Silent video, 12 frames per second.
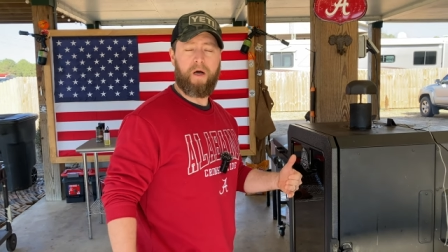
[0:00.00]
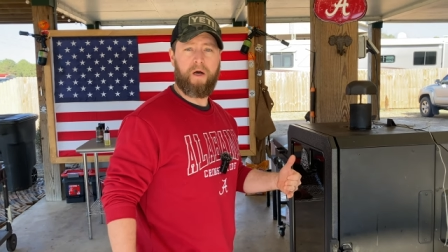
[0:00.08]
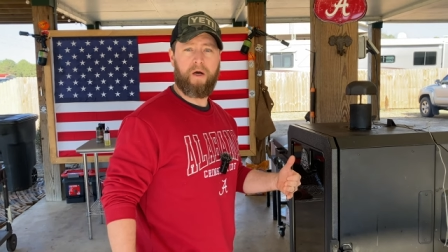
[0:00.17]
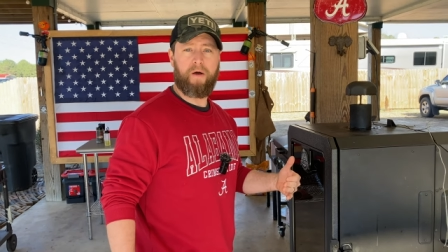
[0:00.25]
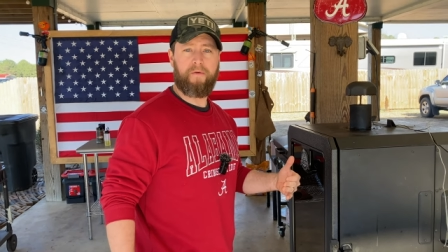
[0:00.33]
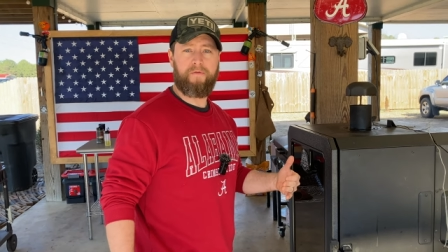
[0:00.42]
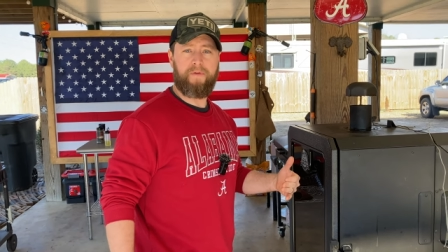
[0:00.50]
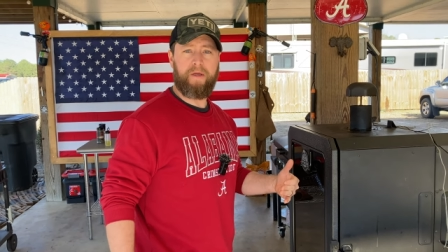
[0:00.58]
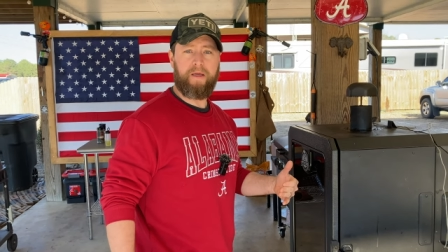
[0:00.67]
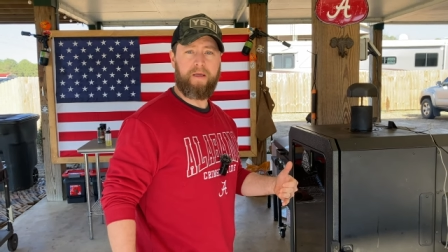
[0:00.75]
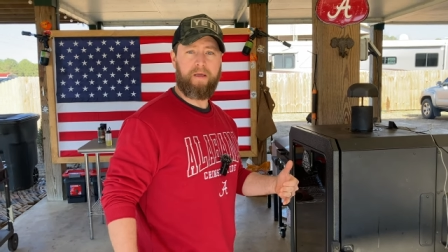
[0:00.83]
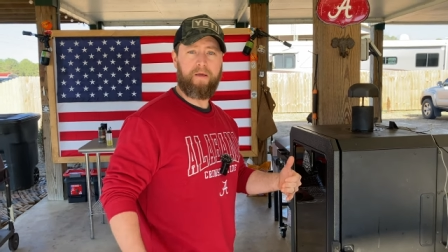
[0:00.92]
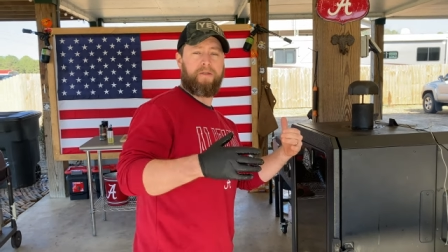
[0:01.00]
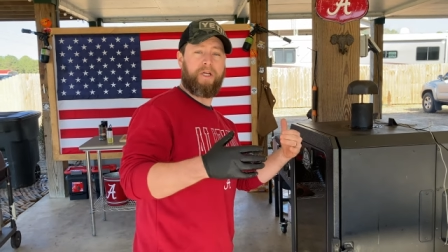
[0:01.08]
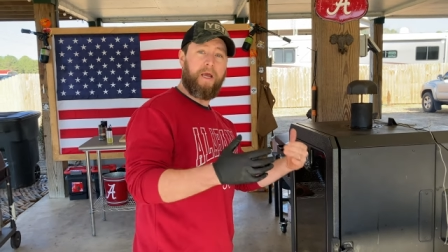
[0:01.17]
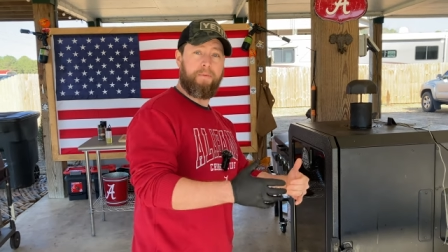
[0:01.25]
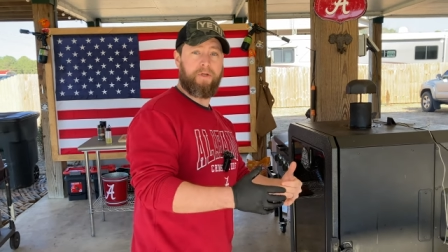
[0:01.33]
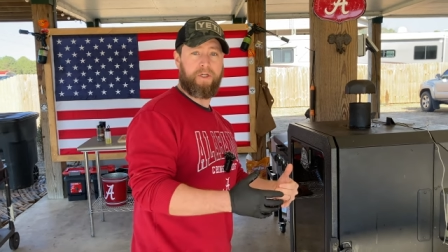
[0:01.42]
of the
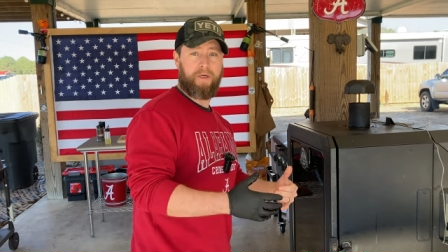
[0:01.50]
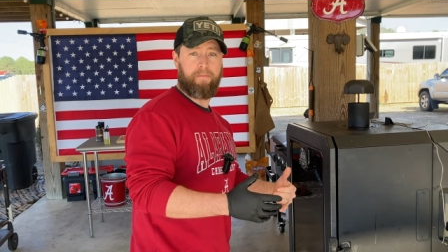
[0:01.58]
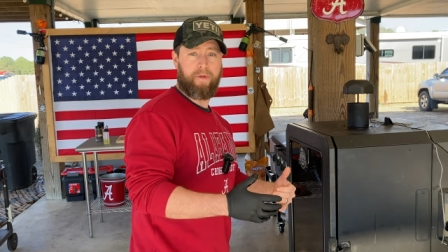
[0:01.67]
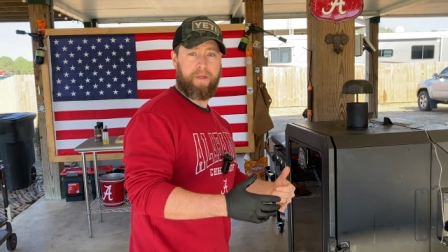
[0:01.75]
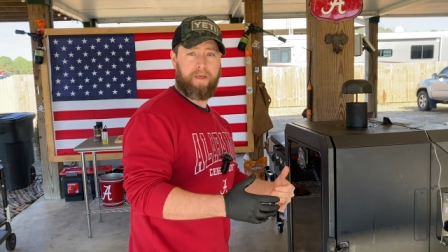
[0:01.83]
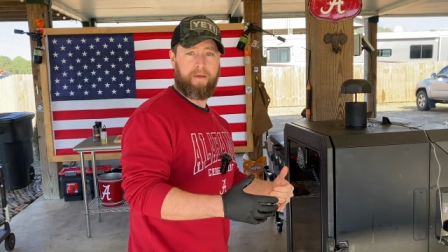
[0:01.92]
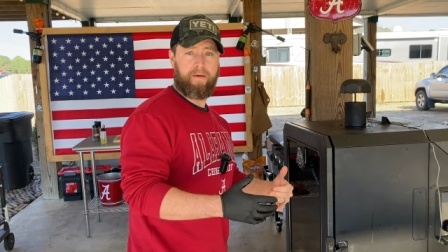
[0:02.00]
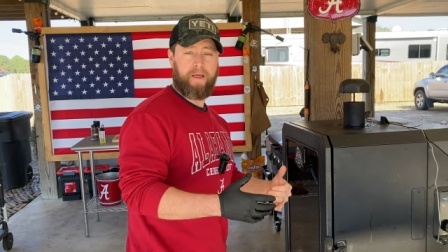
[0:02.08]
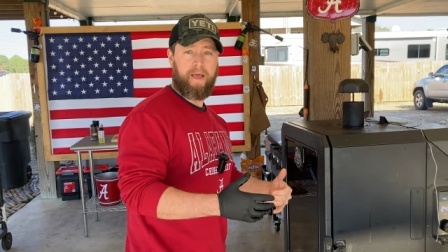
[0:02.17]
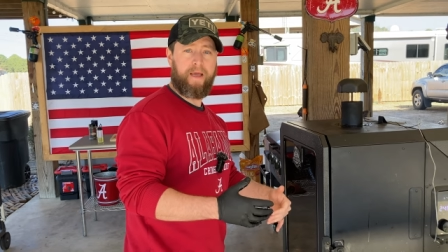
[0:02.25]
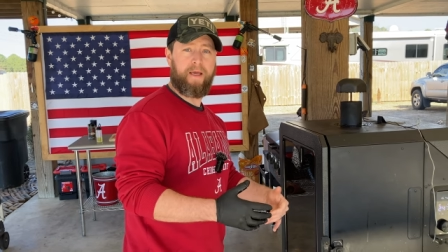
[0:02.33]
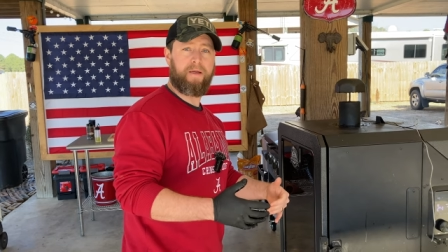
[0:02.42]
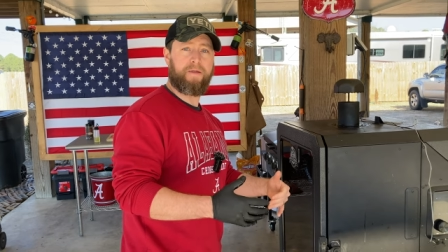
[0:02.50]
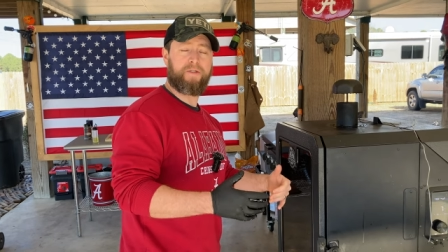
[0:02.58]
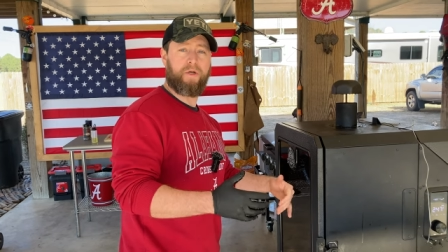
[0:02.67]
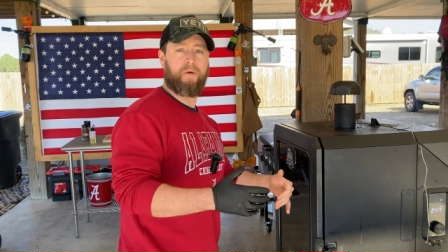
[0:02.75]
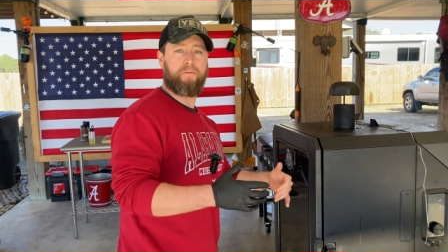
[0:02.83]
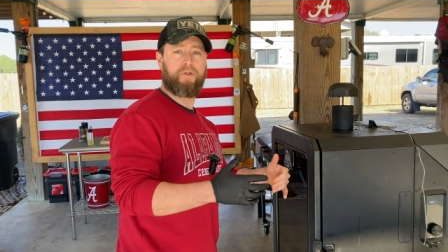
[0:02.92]
championship blend and
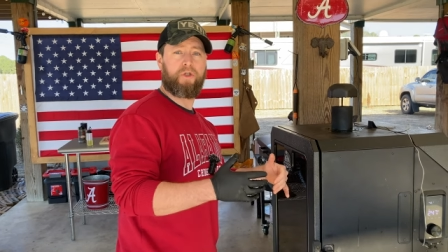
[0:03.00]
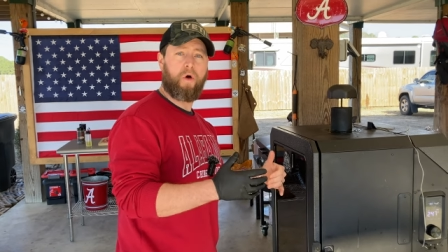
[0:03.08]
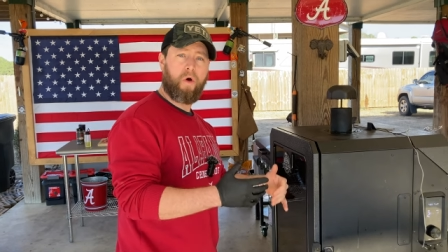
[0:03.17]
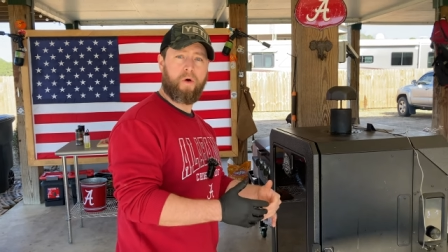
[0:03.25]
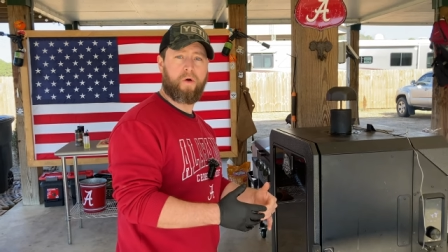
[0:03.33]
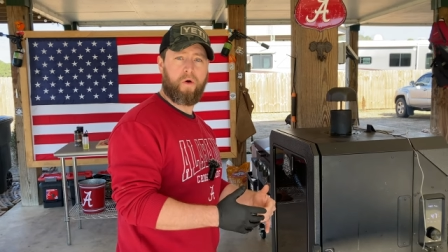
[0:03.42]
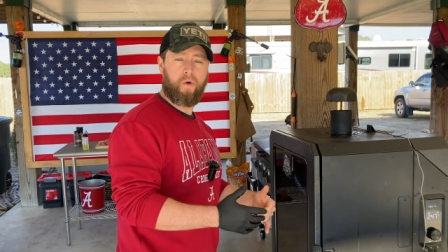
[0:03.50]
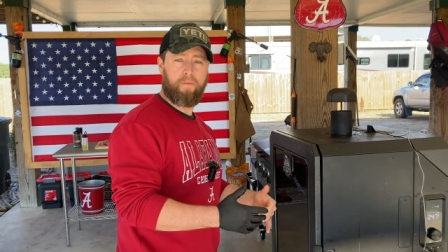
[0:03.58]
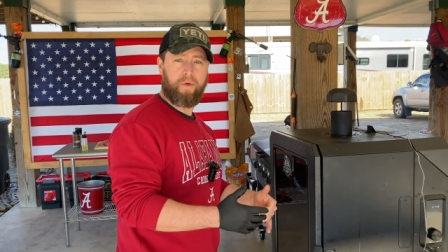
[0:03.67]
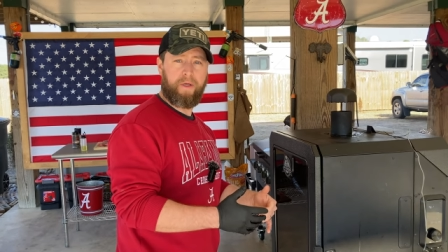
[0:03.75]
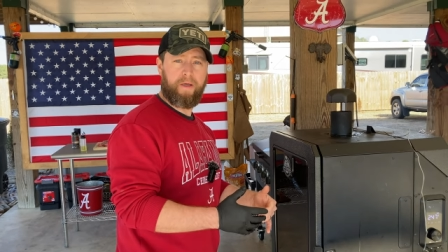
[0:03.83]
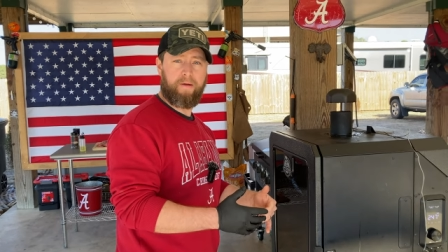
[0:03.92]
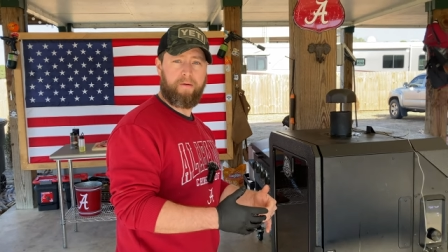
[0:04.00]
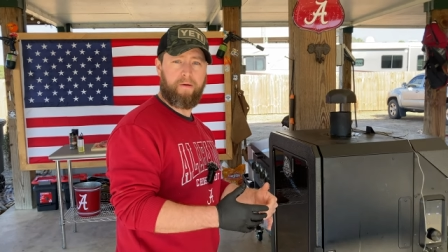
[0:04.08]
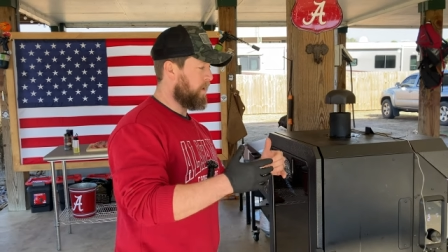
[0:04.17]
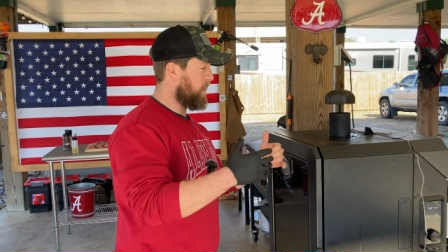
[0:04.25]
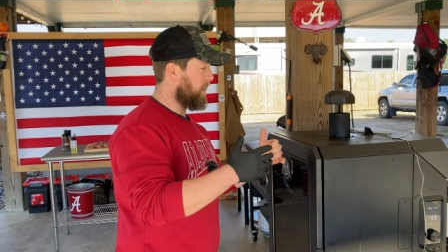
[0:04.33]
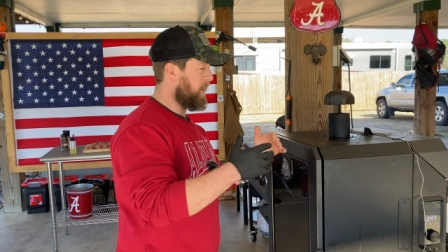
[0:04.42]
some charcoal blend
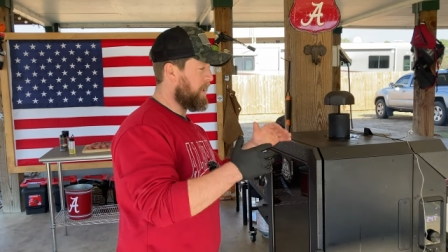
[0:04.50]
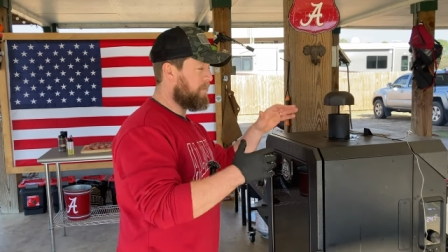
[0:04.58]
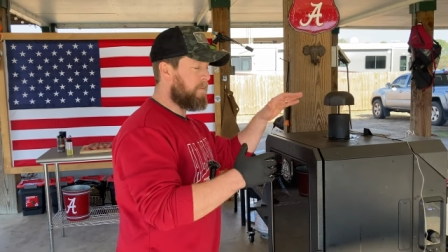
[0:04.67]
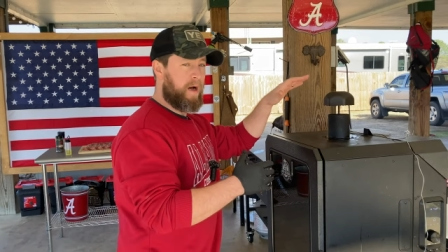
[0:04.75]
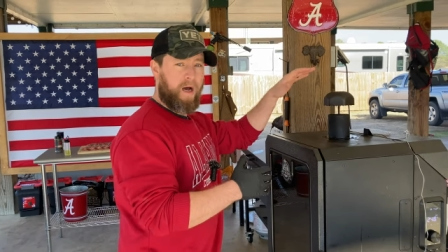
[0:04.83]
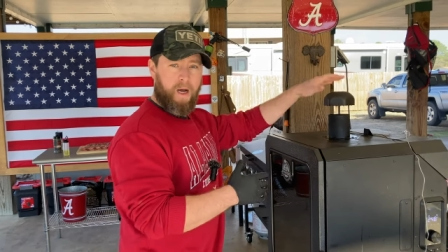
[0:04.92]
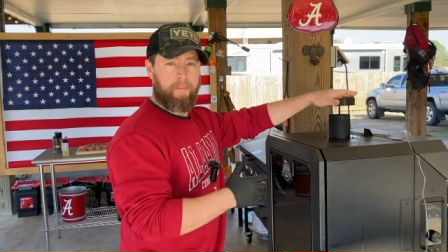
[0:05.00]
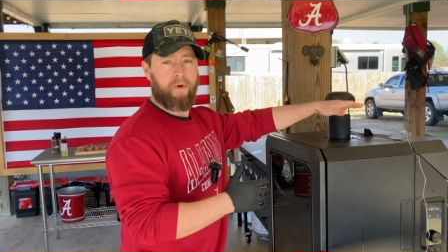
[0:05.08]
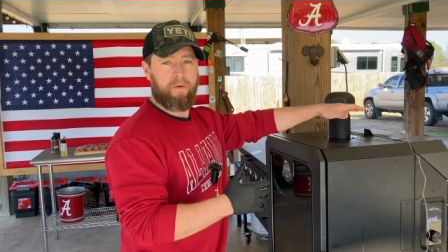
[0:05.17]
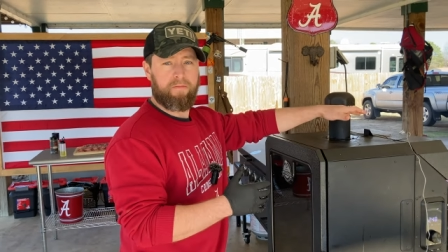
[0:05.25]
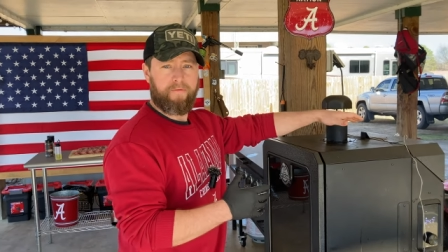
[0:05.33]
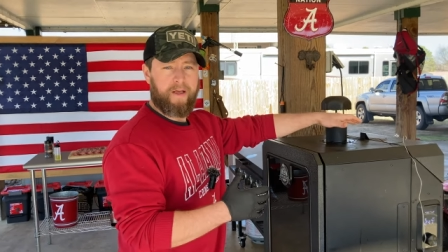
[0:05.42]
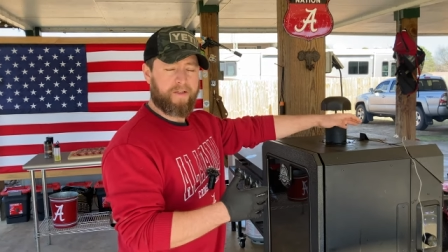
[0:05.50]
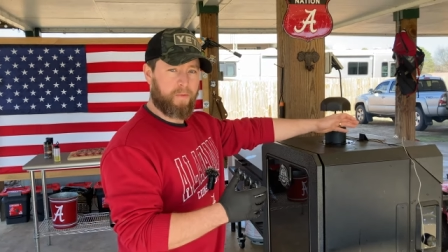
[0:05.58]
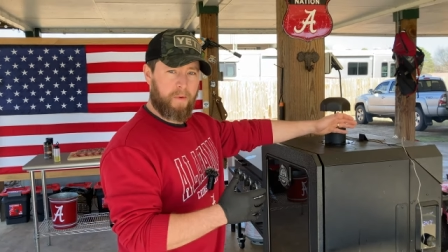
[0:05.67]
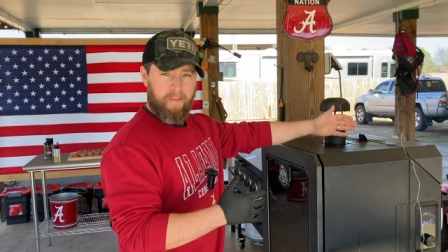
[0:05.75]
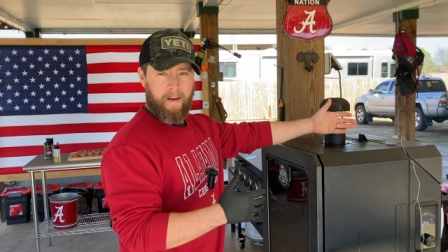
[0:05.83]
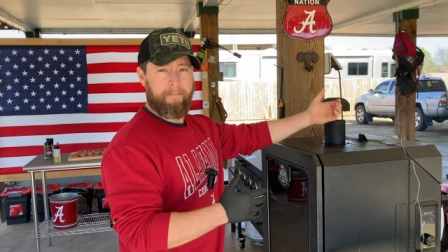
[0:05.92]
uh, in my hopper. That's
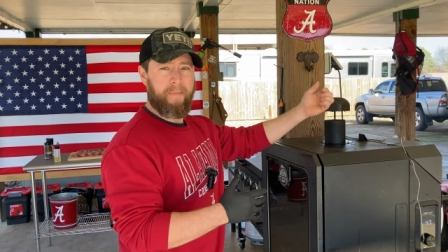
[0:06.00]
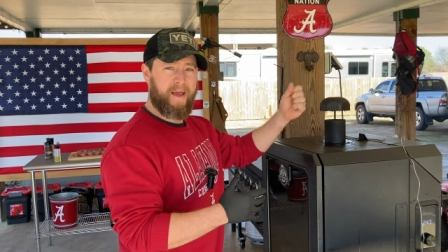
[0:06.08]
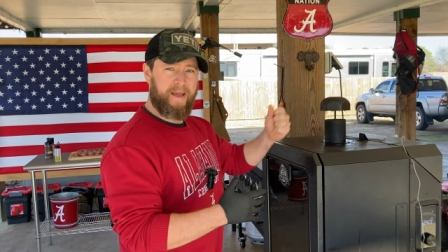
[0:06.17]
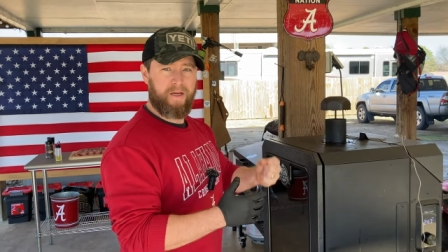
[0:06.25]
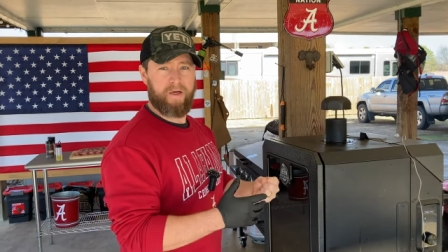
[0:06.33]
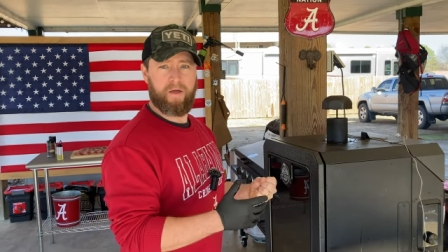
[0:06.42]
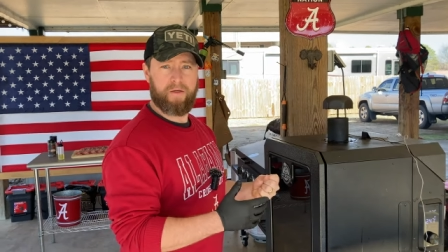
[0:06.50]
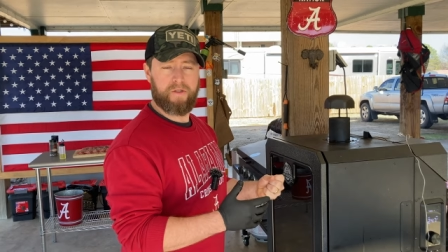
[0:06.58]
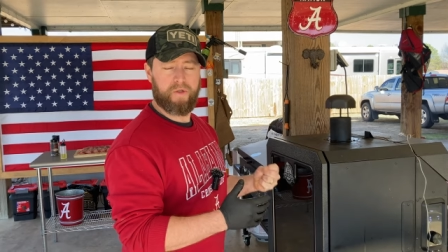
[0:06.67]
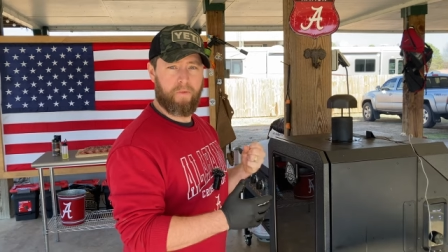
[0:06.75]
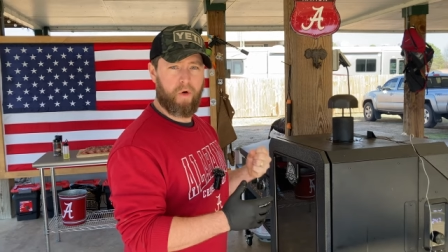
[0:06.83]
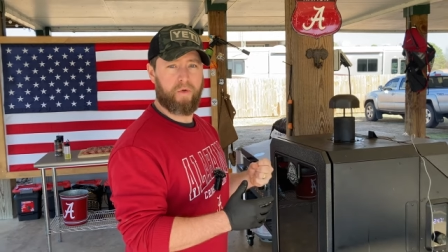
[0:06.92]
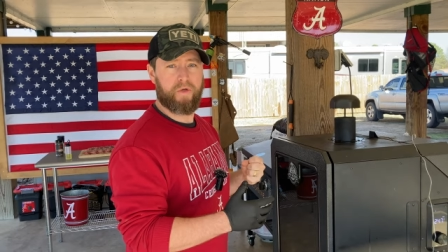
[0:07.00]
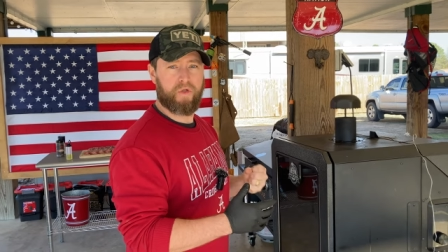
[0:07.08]
gonna be my main smoke